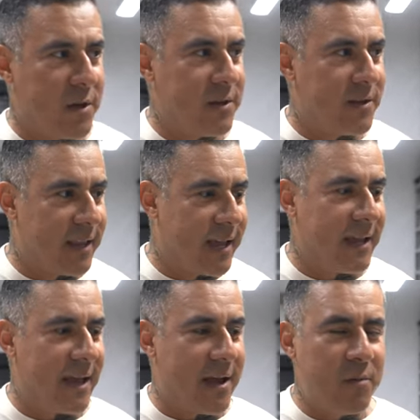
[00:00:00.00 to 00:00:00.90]
we're, you know,
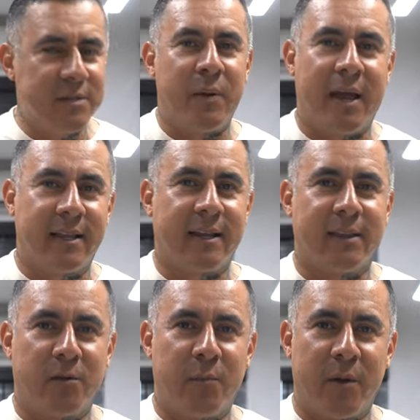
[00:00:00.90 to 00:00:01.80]
like, I always panic a
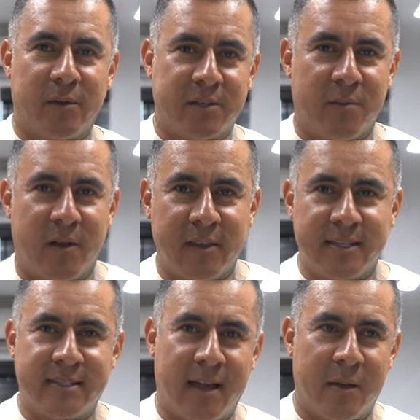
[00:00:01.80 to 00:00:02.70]
little bit when it's around
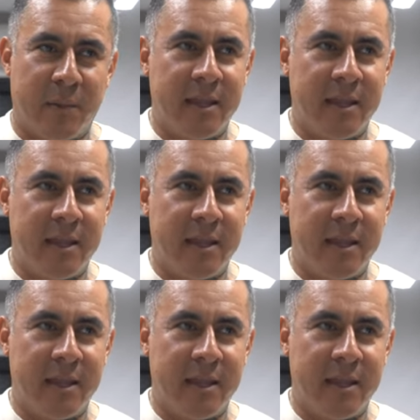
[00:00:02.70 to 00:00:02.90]
this time,